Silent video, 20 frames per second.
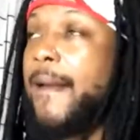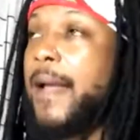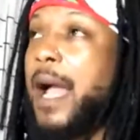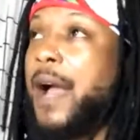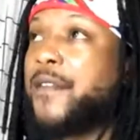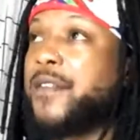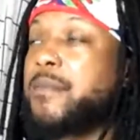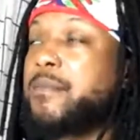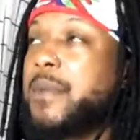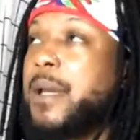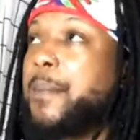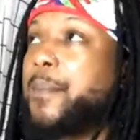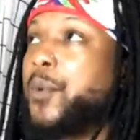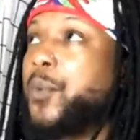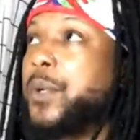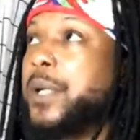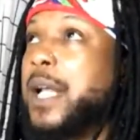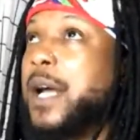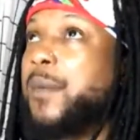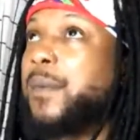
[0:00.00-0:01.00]
I remember
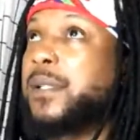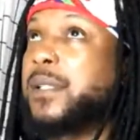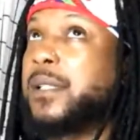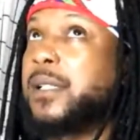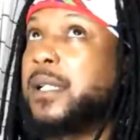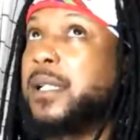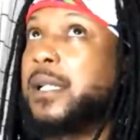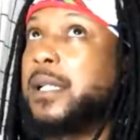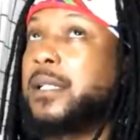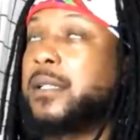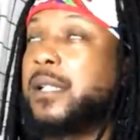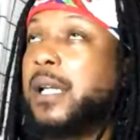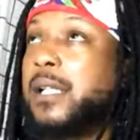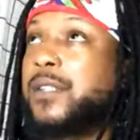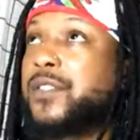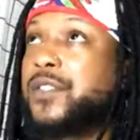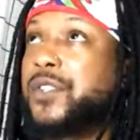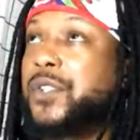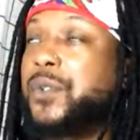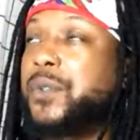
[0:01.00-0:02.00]
when I was a
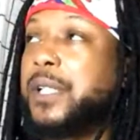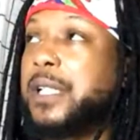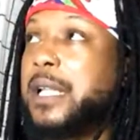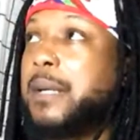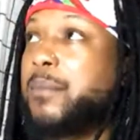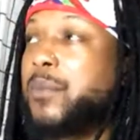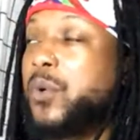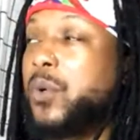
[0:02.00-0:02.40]
student at